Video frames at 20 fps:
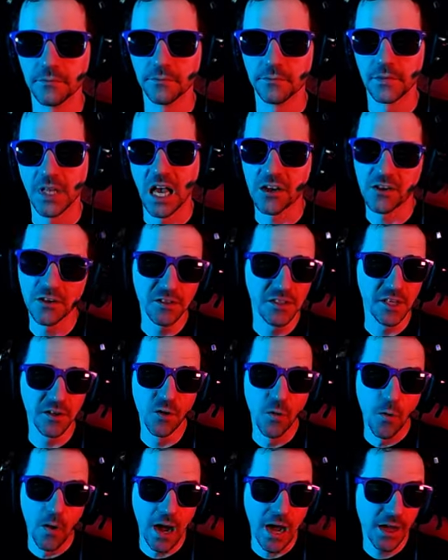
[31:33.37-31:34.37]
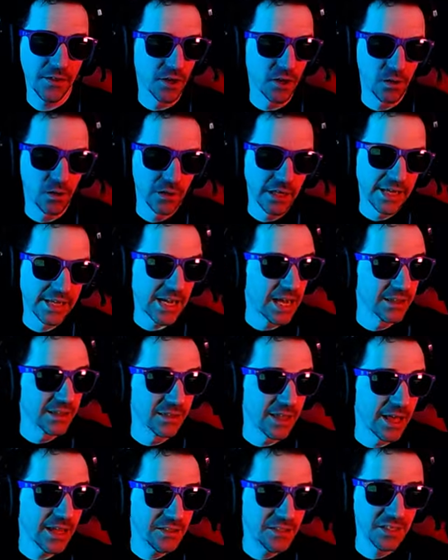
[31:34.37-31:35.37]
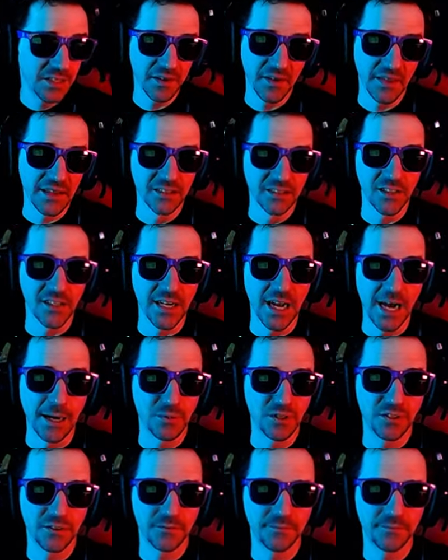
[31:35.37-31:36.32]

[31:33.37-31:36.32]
I couldn't tell you why though, like I liked it and then stopped.